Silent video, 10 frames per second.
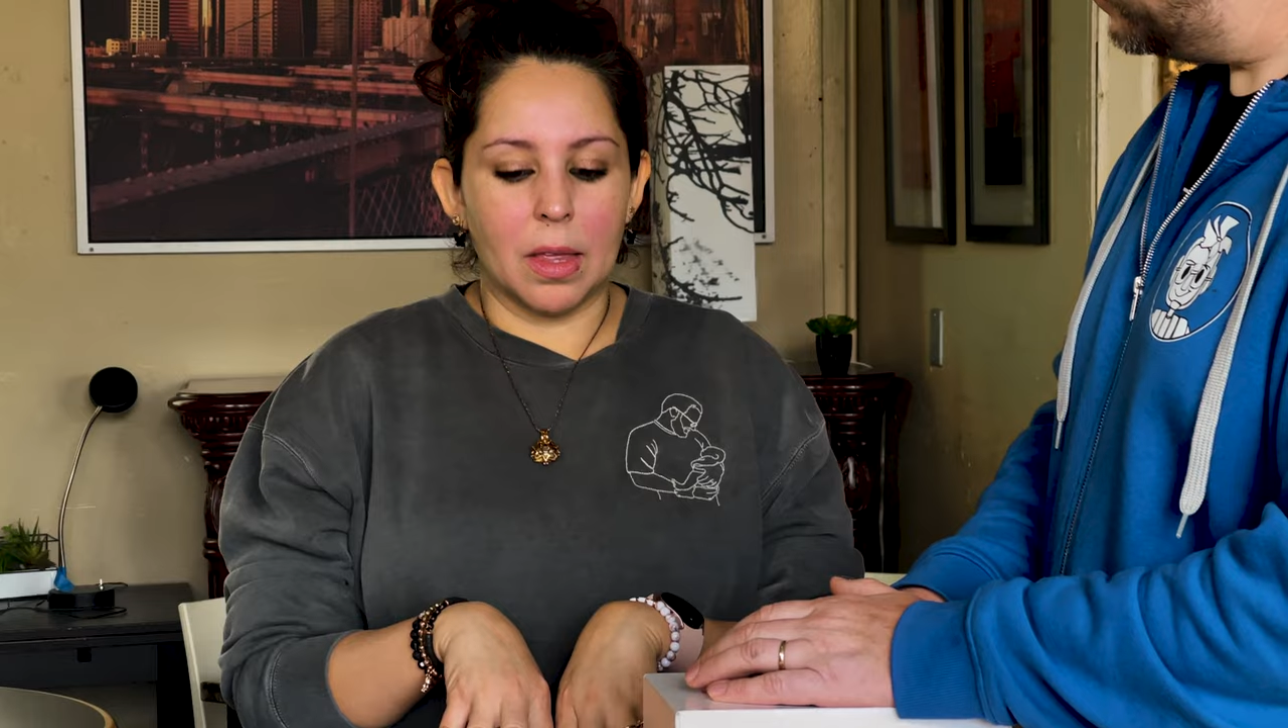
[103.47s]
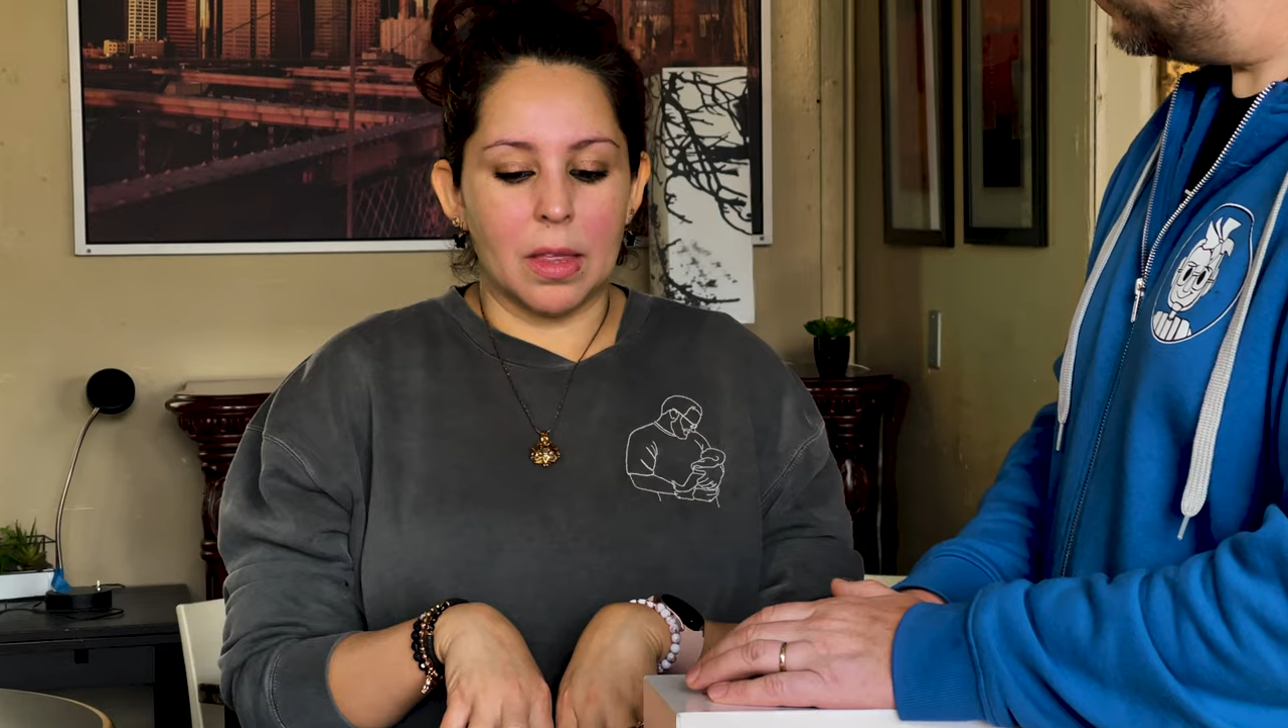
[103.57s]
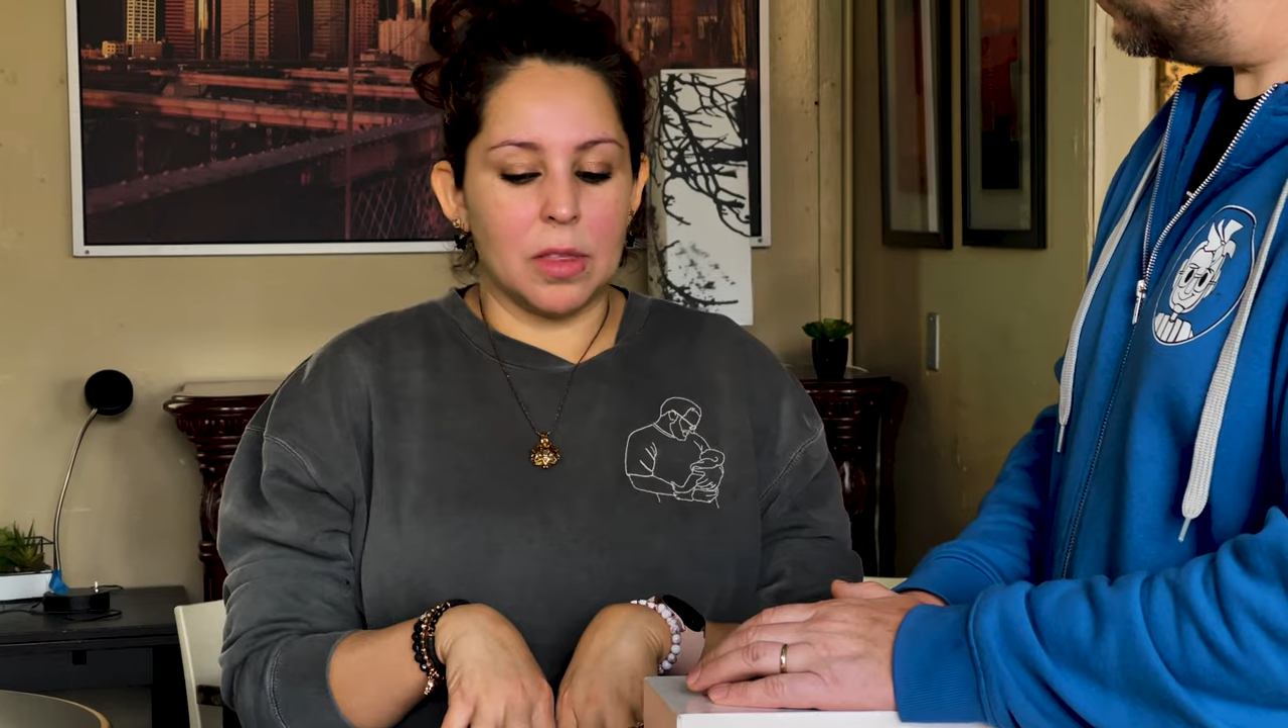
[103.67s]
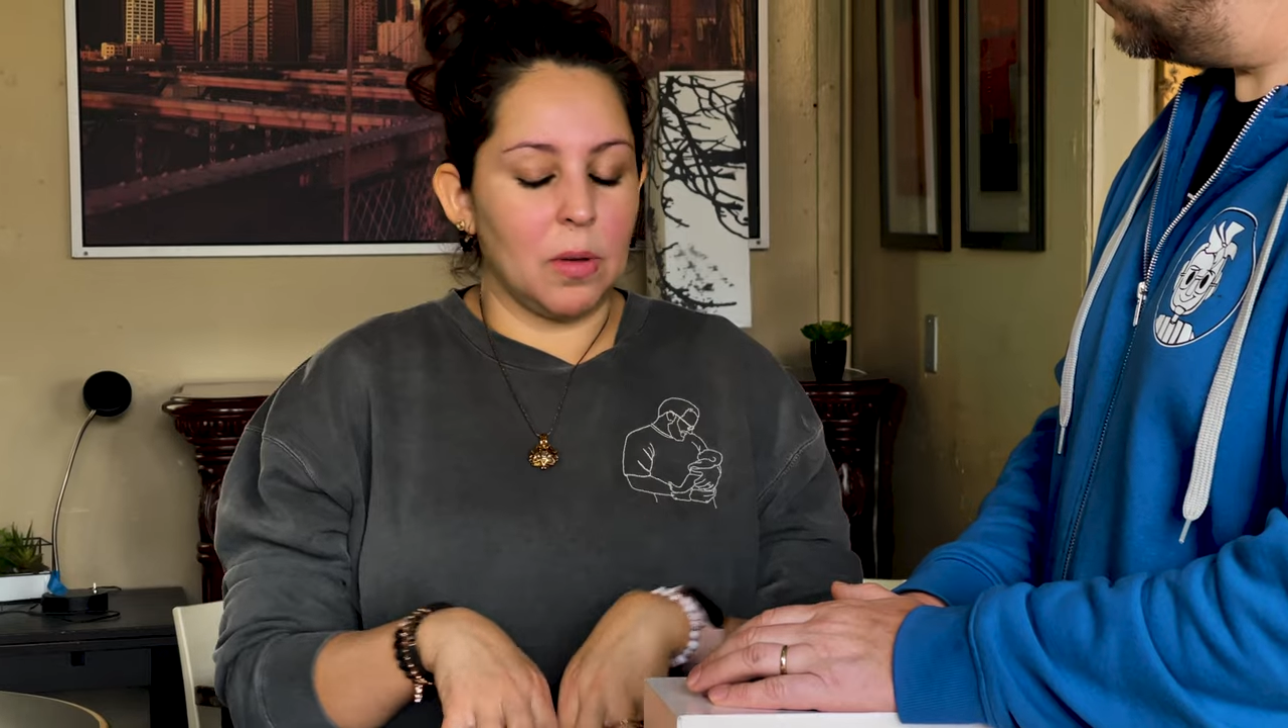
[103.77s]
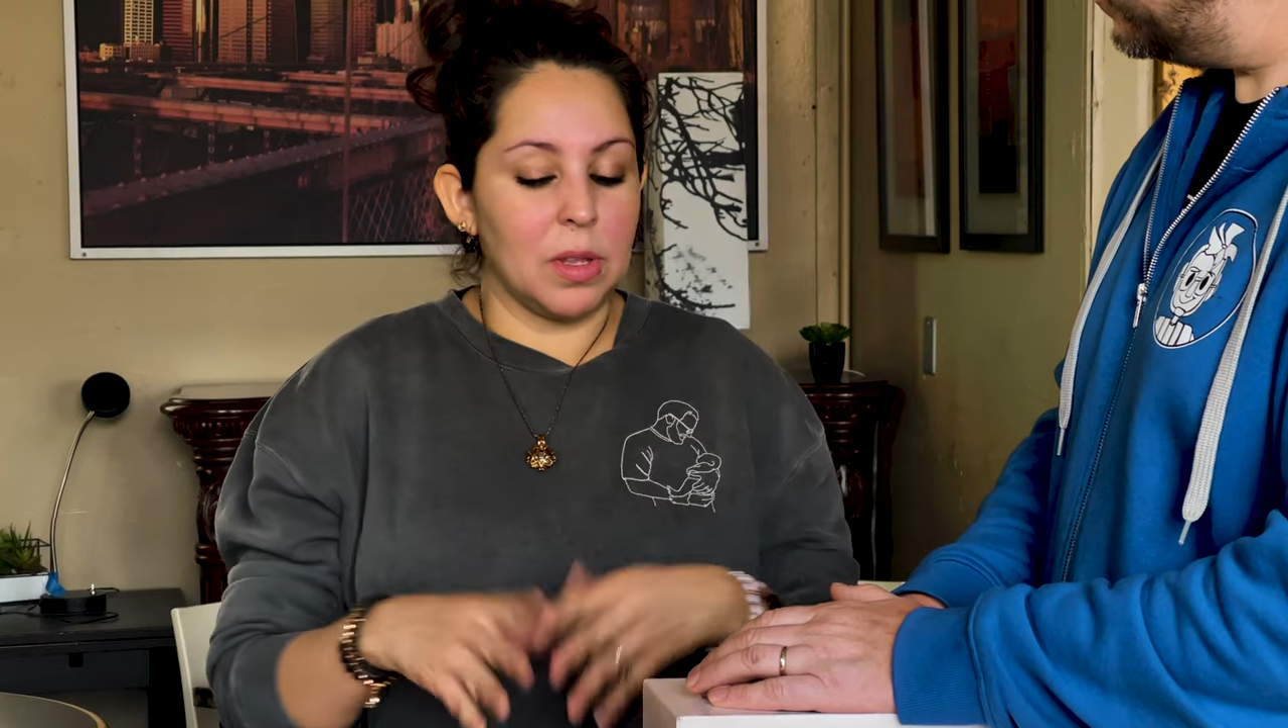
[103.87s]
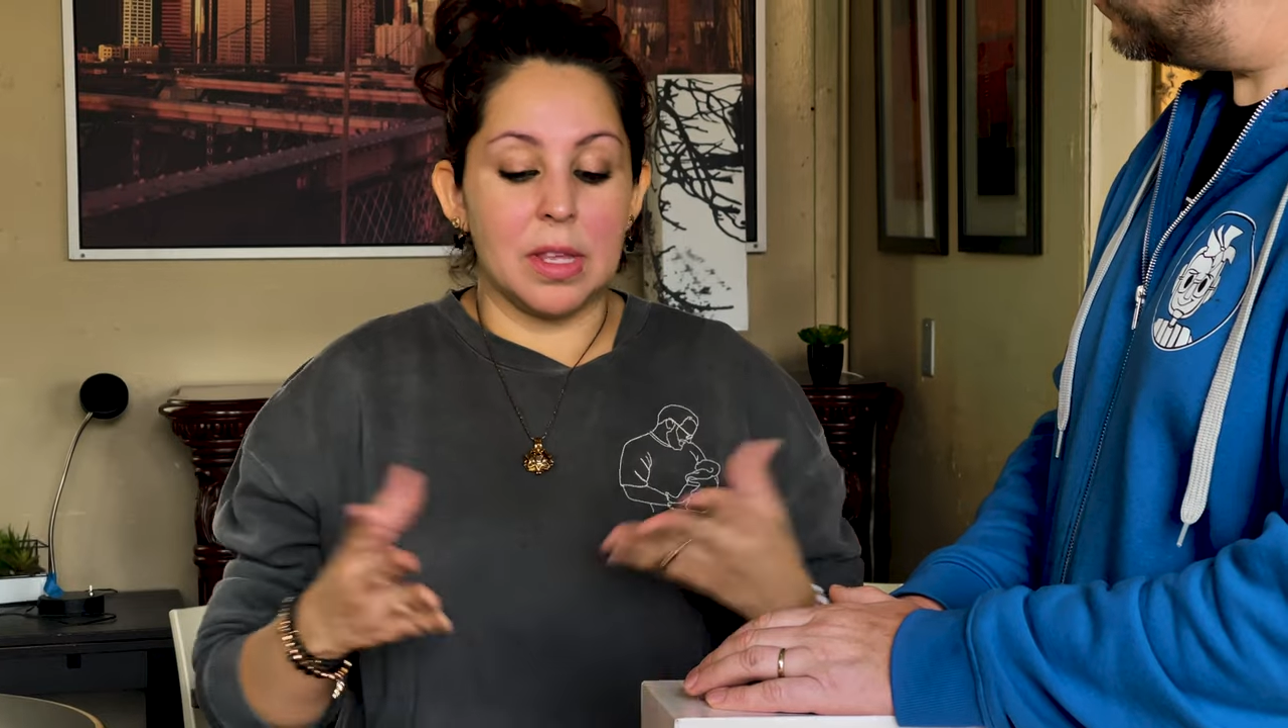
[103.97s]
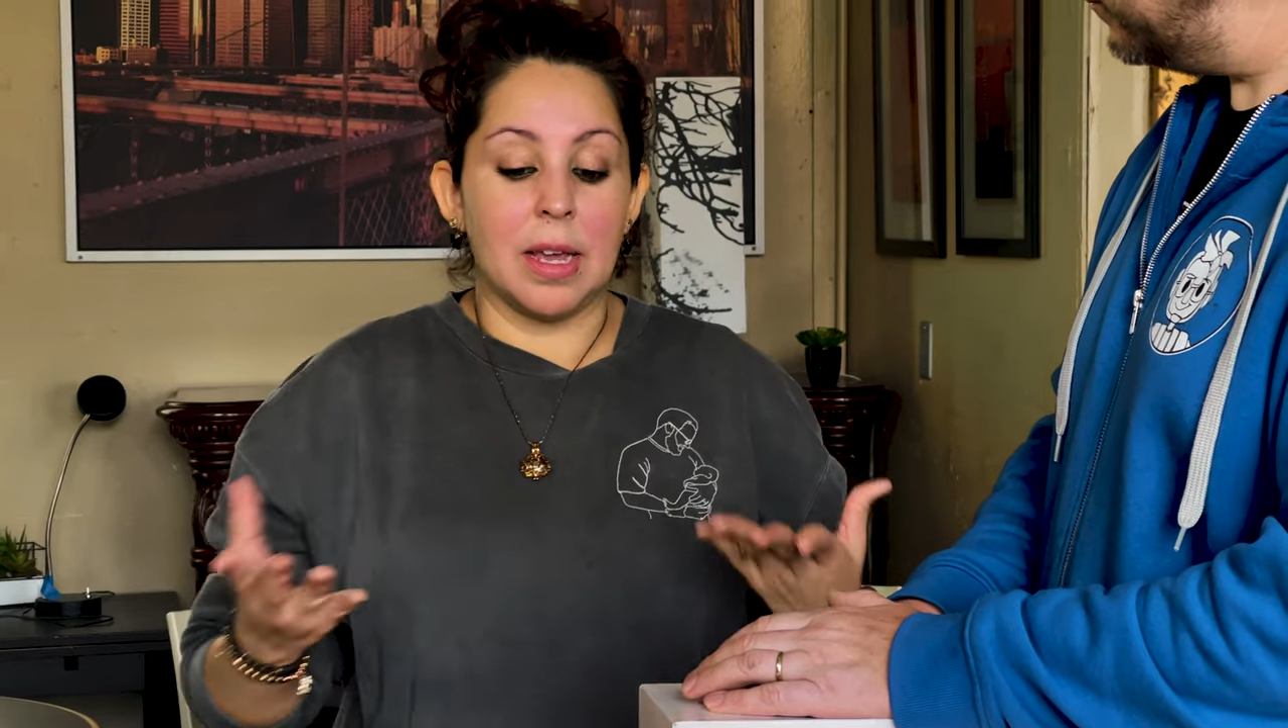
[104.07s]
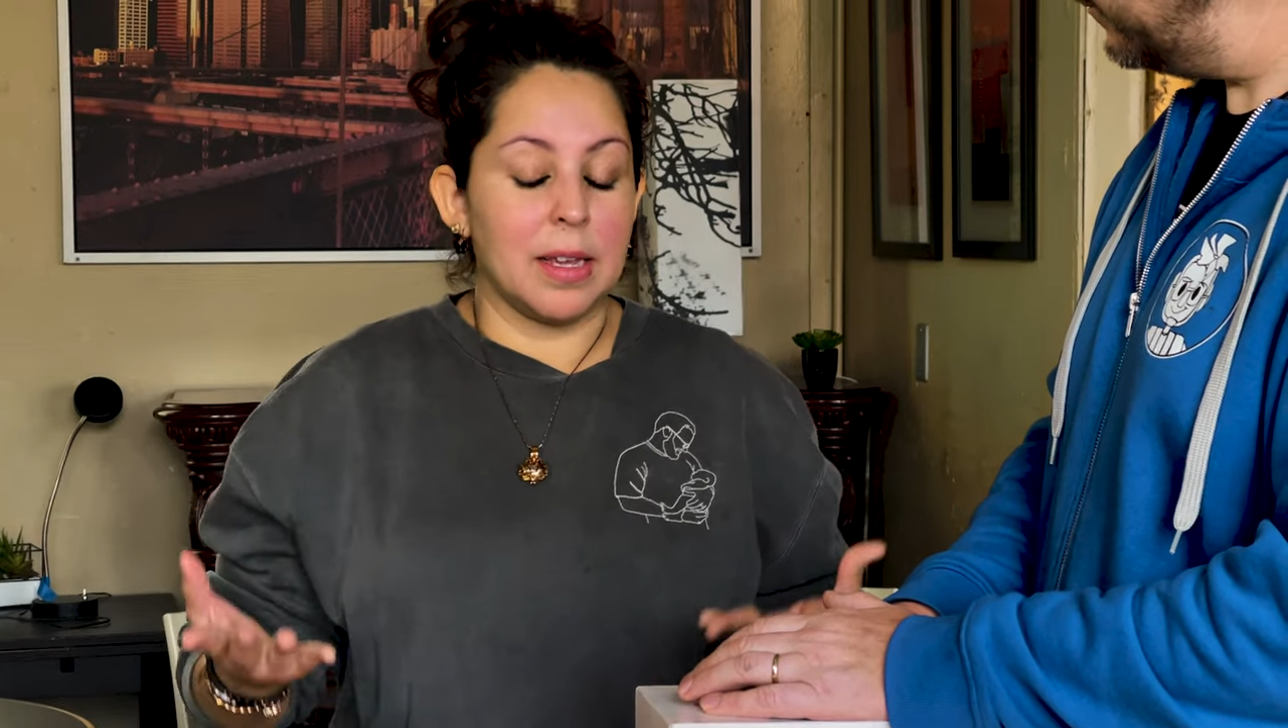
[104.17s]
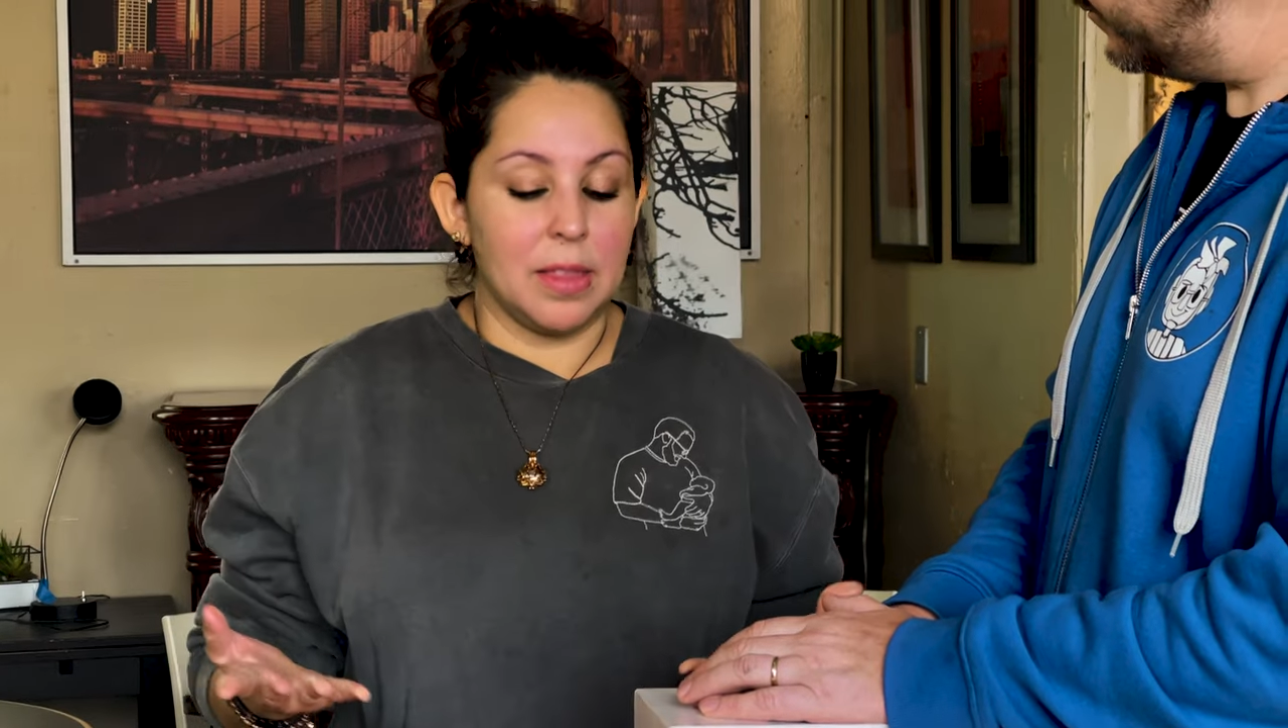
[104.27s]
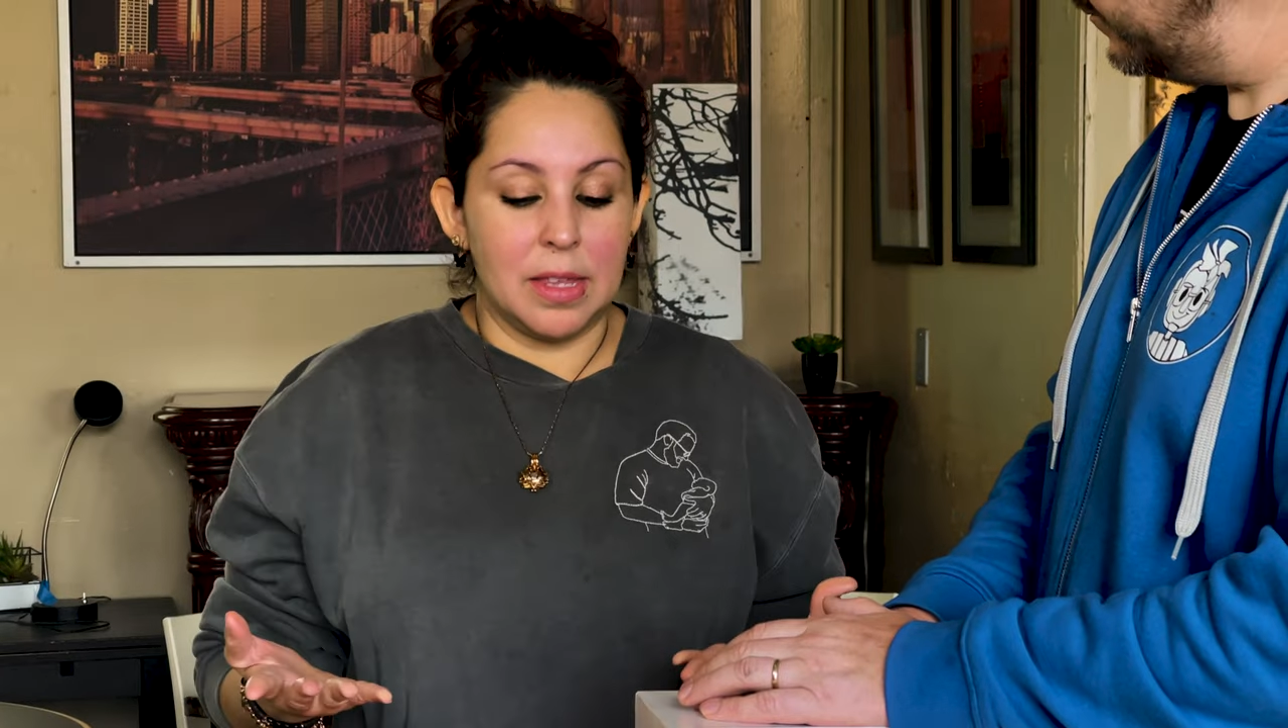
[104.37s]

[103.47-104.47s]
the only thing I can